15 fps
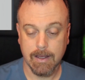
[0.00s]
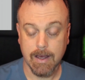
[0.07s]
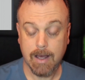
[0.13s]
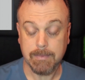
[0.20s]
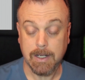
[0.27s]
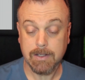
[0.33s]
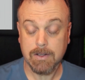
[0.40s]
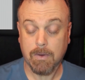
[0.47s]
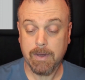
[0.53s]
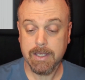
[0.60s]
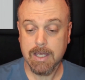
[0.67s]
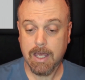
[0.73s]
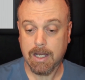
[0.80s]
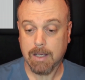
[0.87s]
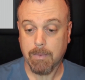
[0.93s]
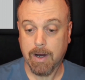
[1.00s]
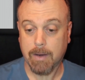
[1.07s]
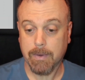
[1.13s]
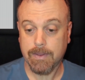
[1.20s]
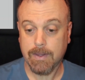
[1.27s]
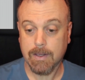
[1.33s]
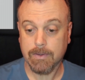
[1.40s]
I'm not going anywhere
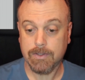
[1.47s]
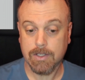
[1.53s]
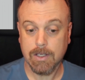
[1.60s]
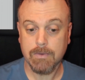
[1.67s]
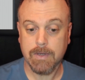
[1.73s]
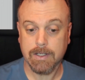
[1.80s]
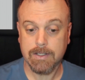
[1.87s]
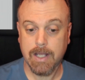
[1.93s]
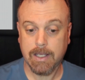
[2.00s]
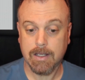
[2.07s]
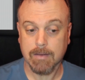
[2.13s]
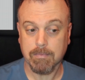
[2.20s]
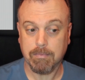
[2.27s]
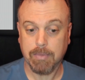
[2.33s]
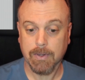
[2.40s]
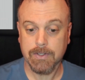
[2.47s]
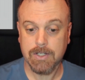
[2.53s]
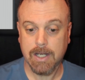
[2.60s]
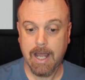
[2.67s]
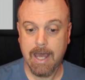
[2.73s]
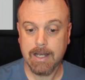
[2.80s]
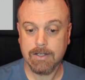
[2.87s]
with you, so you can take your
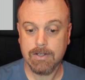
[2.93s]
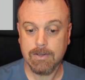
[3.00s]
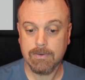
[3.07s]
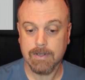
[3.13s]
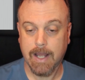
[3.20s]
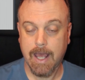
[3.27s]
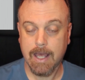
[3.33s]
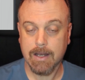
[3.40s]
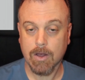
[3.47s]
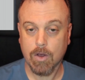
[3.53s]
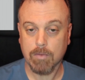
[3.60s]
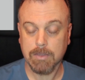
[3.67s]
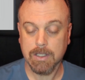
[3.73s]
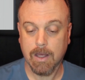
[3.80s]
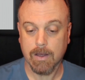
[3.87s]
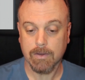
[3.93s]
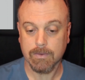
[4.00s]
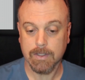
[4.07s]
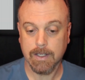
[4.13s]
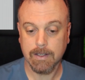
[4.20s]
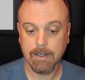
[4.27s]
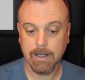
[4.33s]
bullshit attitude and head home
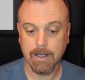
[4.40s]
alone.